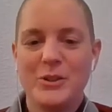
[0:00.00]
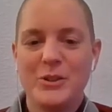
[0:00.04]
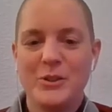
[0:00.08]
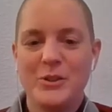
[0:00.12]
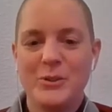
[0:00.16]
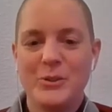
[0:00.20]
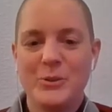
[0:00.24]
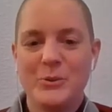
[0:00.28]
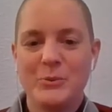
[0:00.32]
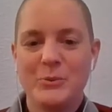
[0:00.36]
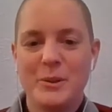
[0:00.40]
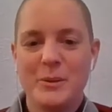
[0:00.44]

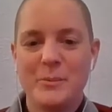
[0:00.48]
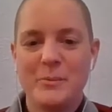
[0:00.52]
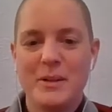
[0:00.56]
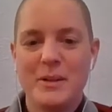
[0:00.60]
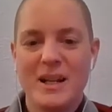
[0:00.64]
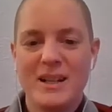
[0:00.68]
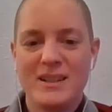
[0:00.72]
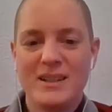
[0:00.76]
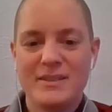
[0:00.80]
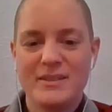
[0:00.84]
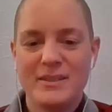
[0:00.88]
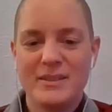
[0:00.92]
who were
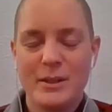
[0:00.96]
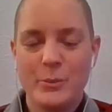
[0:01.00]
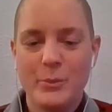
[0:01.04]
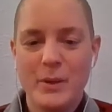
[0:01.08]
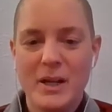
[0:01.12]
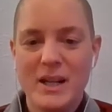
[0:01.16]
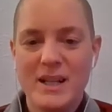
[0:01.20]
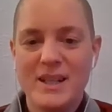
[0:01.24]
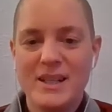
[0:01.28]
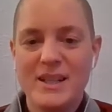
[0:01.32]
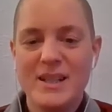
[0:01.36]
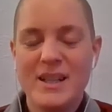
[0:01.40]
practicing
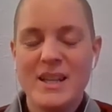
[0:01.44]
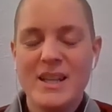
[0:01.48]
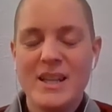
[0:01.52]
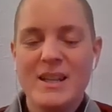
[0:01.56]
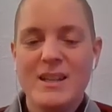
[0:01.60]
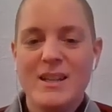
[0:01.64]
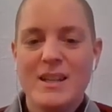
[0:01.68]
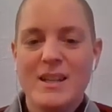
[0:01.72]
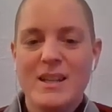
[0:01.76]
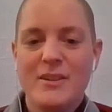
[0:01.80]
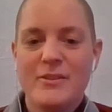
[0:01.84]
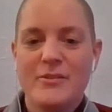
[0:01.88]
well.
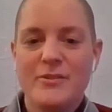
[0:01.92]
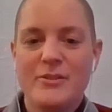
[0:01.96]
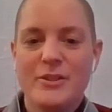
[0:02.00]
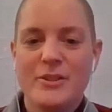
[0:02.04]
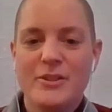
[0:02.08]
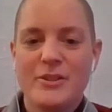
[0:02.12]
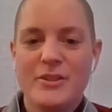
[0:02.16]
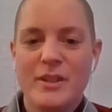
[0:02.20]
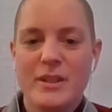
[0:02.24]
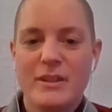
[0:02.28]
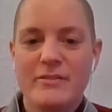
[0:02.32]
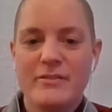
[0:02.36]

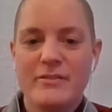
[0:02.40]
First, he